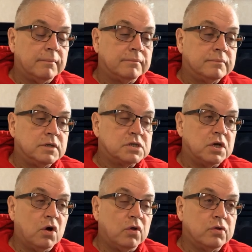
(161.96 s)
You see,
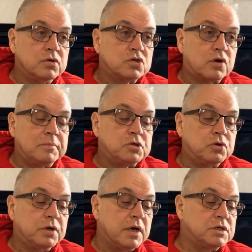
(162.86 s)
although Scripture
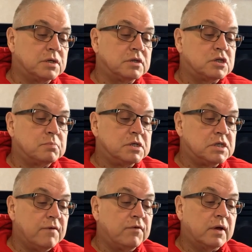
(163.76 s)
doesn't
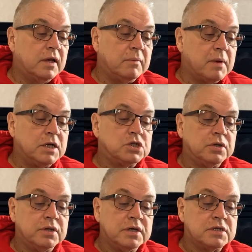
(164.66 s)
specifically mention
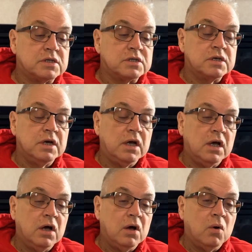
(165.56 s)
this,
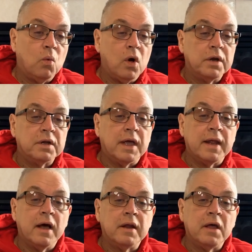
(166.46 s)
one
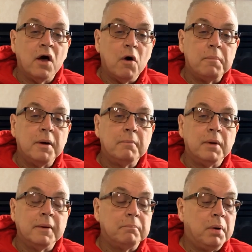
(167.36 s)
cannot help
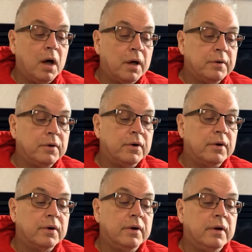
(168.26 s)
but
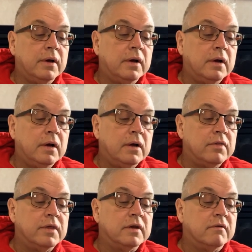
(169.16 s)
ponder
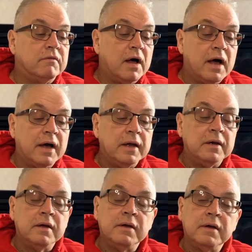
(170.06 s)
the divine
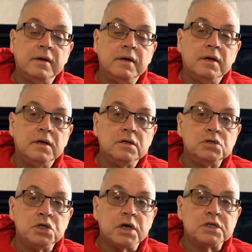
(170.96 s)

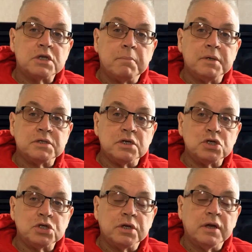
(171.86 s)

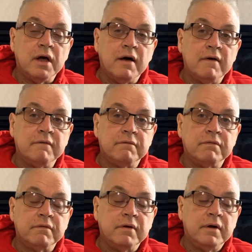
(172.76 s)
juxtaposition
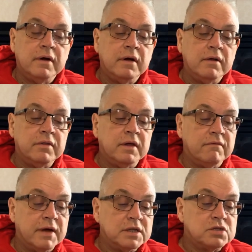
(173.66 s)
of the
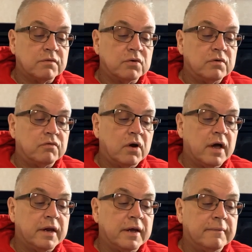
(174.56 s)
events of Good
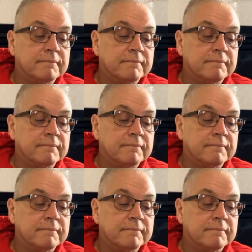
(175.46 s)
Friday.